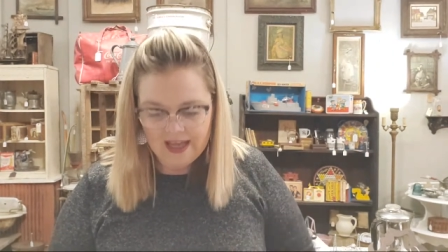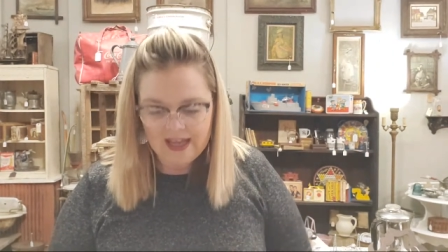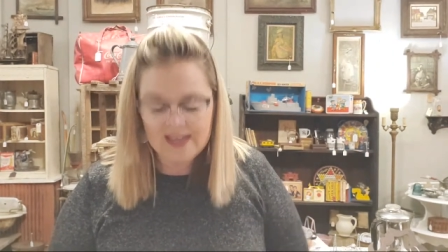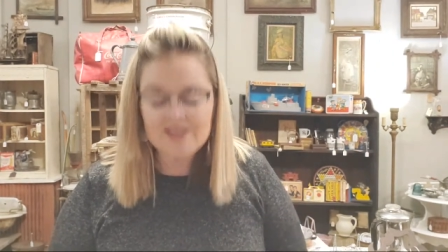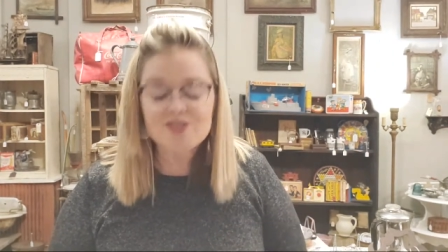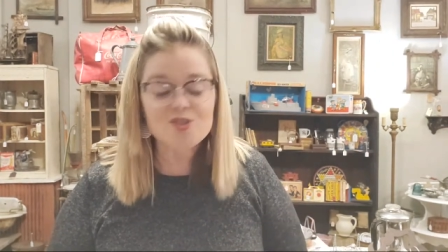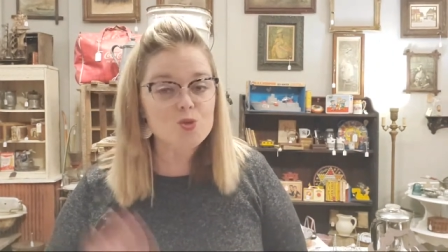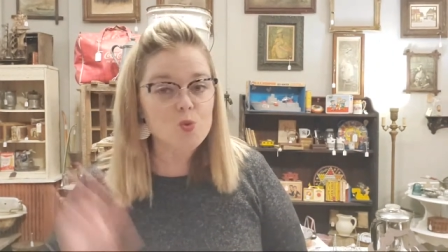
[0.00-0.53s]

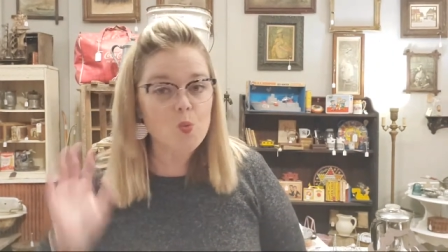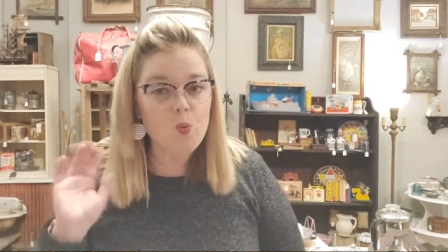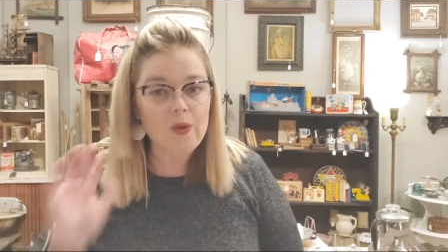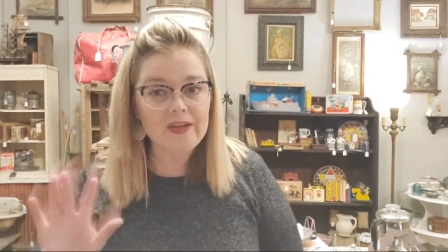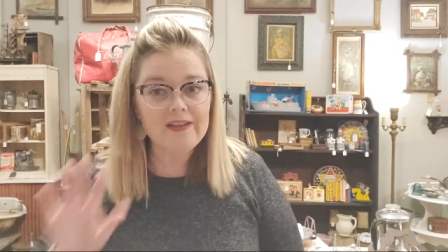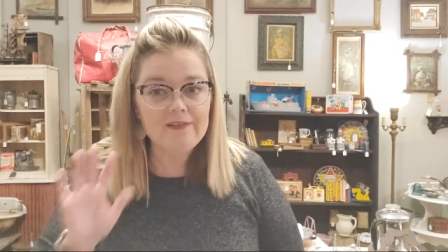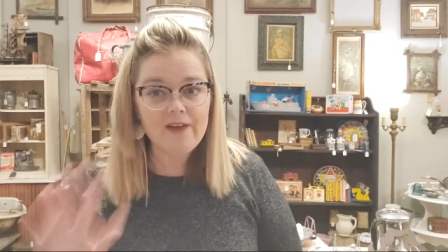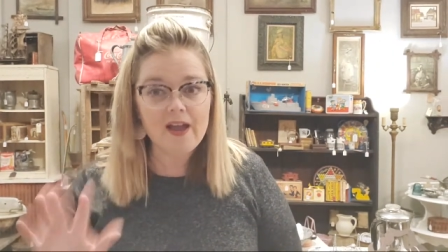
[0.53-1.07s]
It's
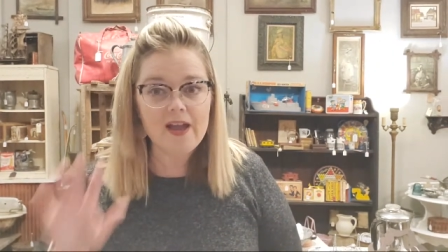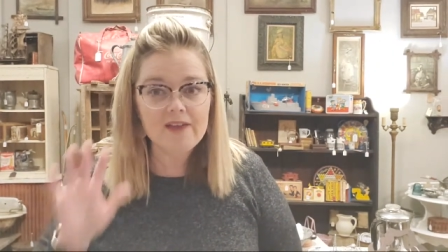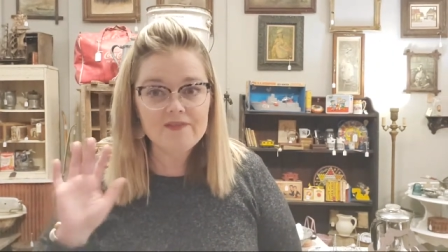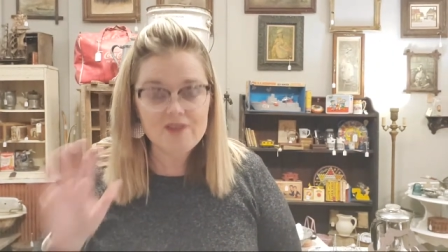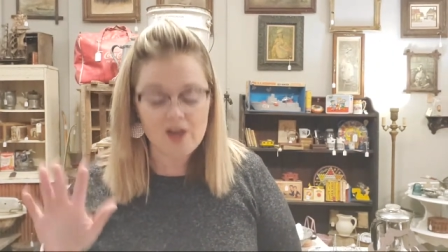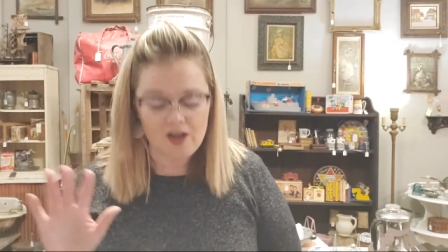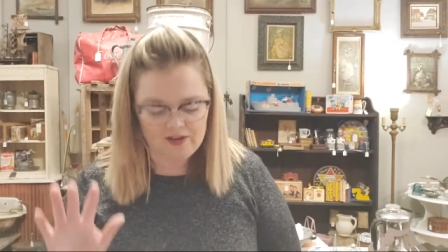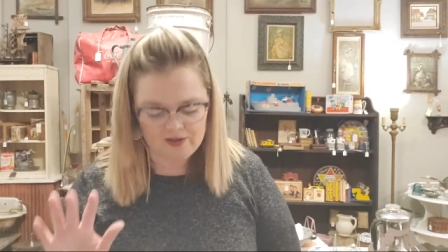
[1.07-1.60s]

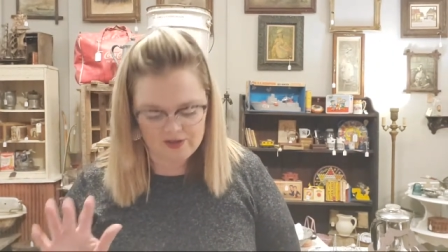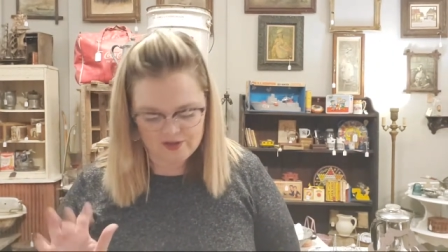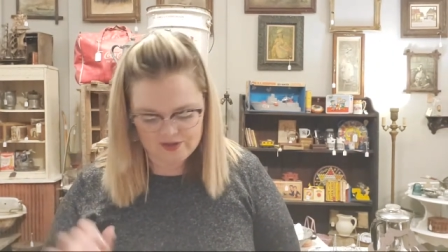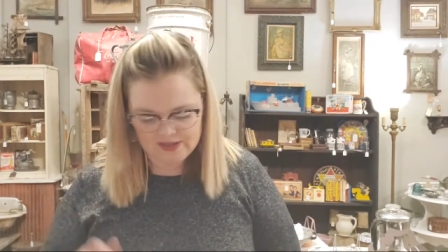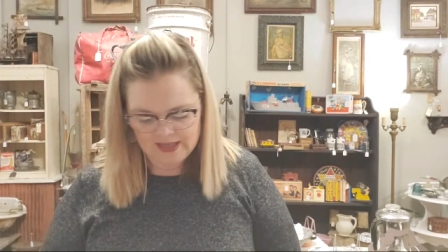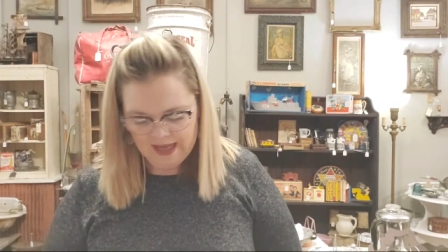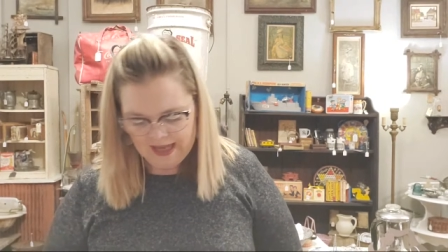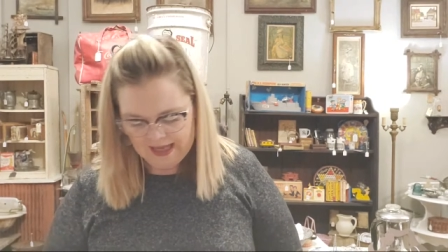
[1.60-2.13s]
$25